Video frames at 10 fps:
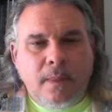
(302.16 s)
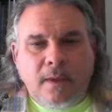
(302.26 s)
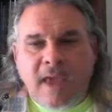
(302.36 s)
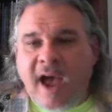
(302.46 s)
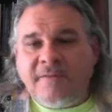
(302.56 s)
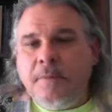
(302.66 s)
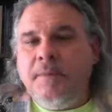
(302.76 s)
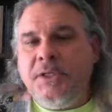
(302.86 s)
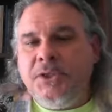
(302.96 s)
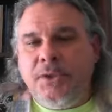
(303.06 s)
You have to
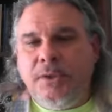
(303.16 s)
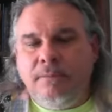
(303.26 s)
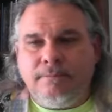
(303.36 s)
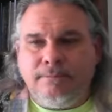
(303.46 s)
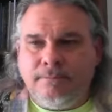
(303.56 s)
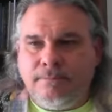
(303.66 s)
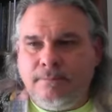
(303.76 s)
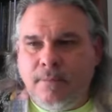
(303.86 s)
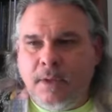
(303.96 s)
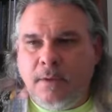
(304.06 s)
be,
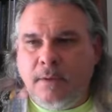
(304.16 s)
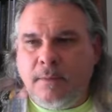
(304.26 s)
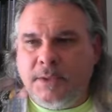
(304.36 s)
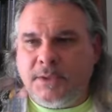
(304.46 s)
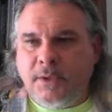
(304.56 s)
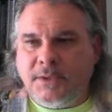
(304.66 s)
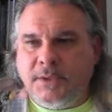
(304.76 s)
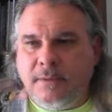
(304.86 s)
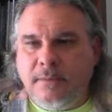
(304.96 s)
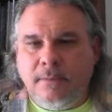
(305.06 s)
oh, I just
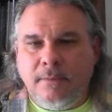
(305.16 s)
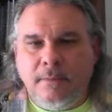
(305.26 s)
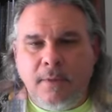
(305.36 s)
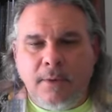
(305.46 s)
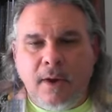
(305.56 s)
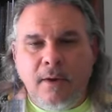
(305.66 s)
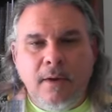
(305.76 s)
lost it. There we go.